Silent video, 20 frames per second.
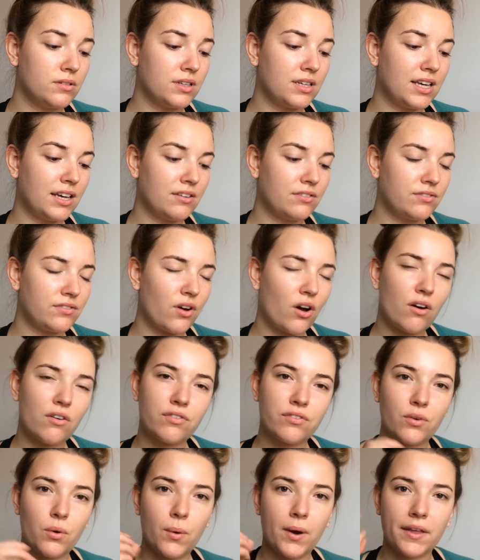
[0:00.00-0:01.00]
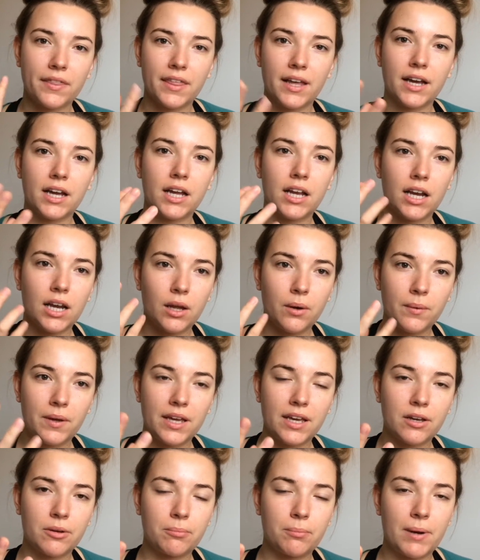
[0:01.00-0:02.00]
give off quite that
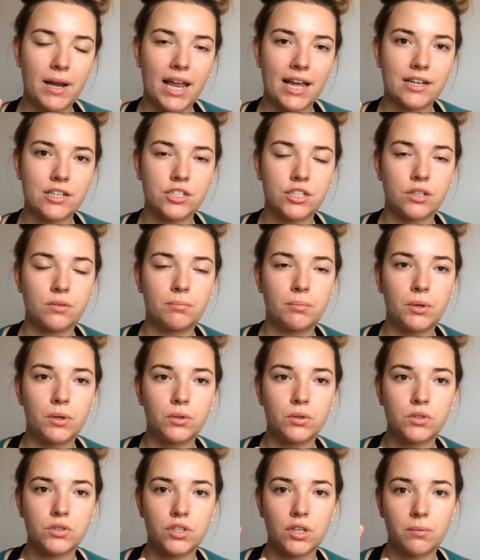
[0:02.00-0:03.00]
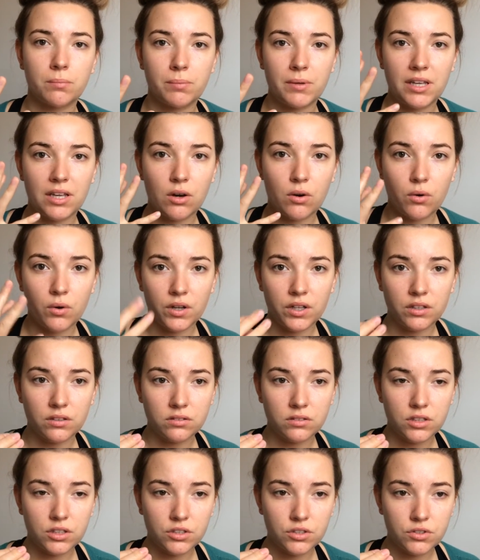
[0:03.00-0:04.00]
glowy complexion, but also be
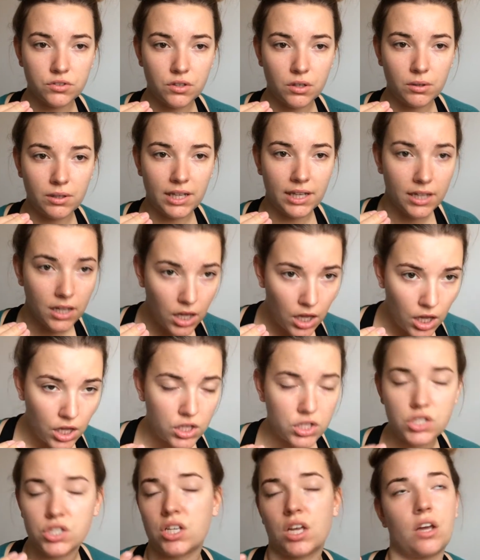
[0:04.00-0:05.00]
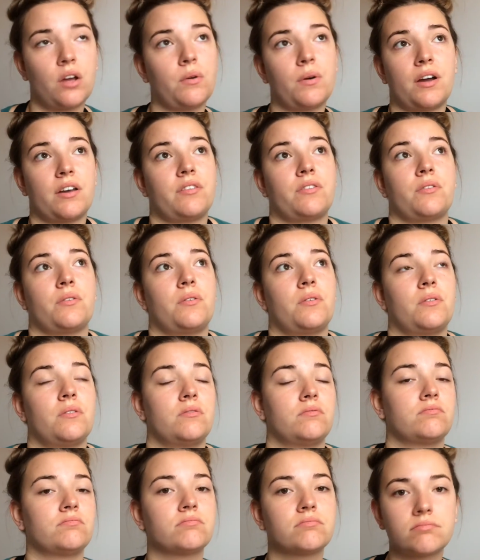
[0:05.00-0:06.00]
oil controlling. So I thought,
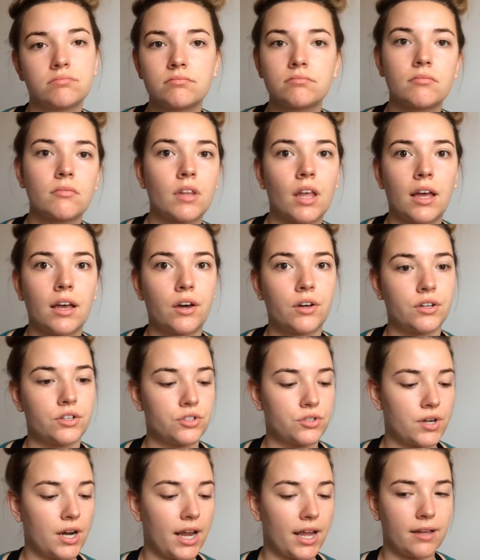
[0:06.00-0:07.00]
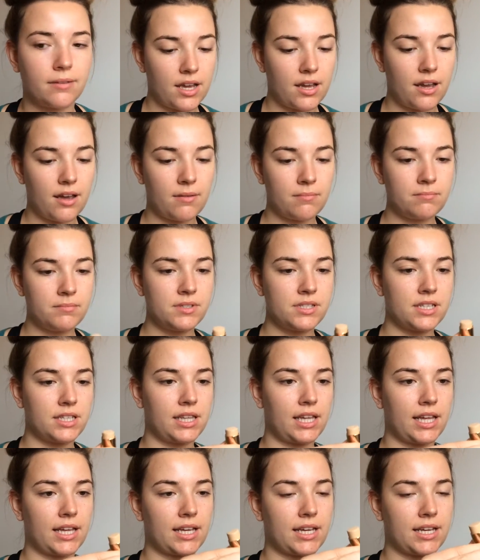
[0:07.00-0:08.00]
I gotta try it. It comes in
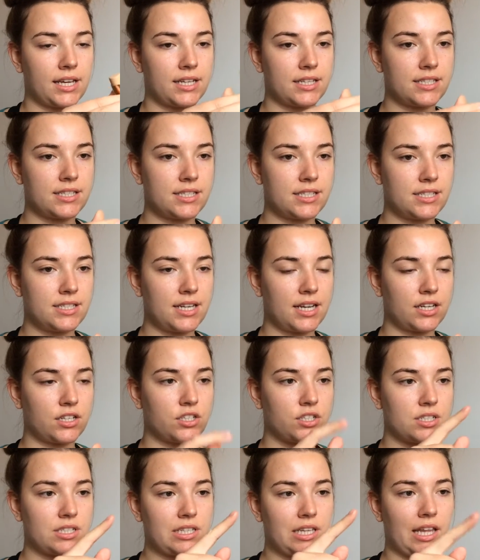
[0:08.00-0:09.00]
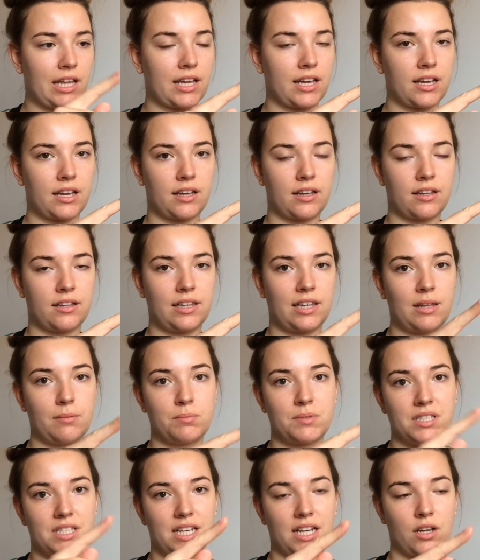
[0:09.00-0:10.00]
like a stick, just like a
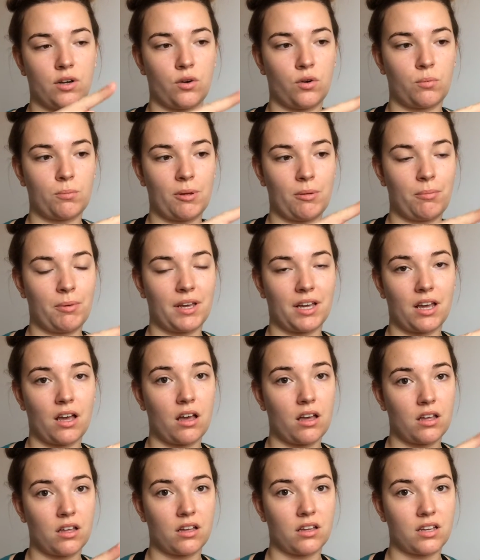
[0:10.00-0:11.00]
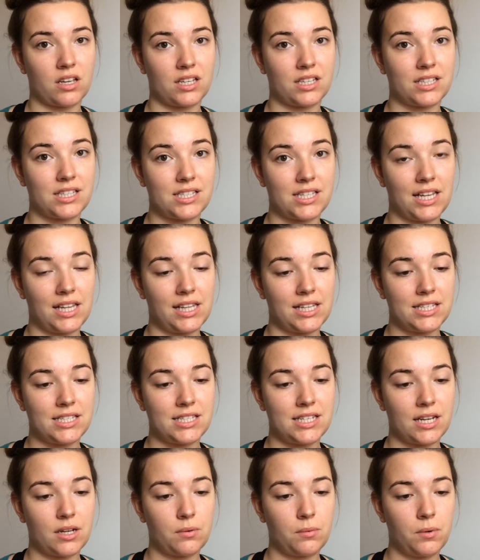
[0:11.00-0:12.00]
lipstick or maybe a concealer
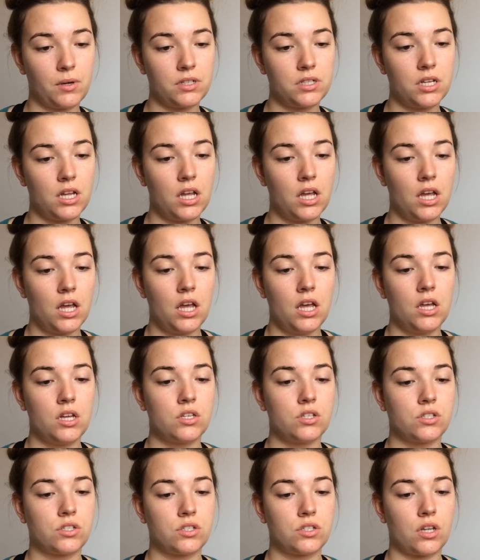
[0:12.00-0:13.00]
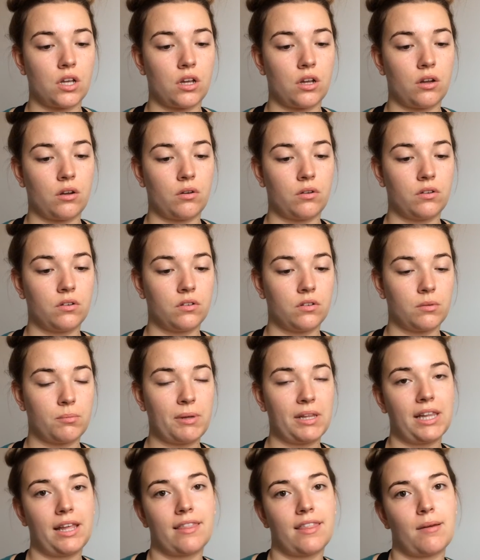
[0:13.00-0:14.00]
stick would. So a
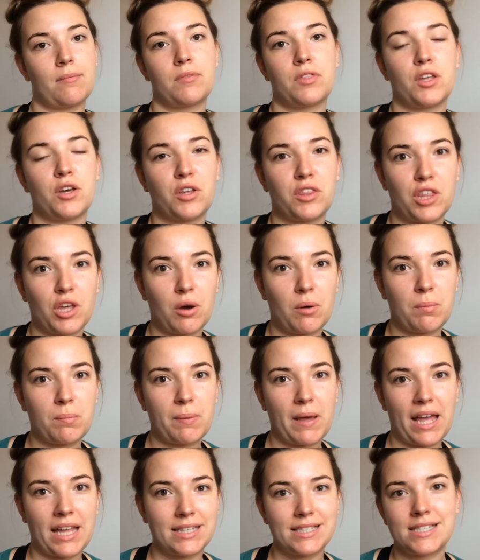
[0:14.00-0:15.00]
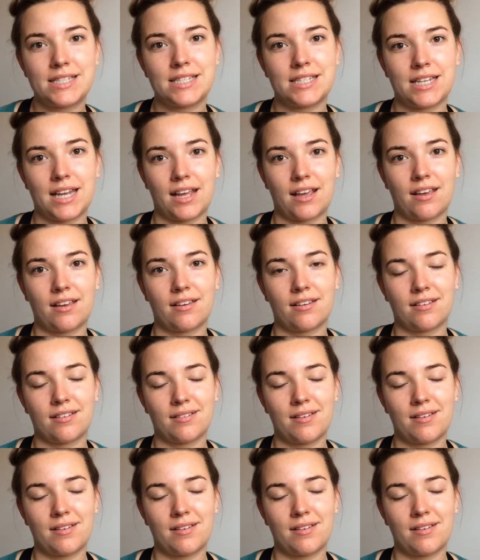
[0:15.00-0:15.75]
bit like that, the old pan stick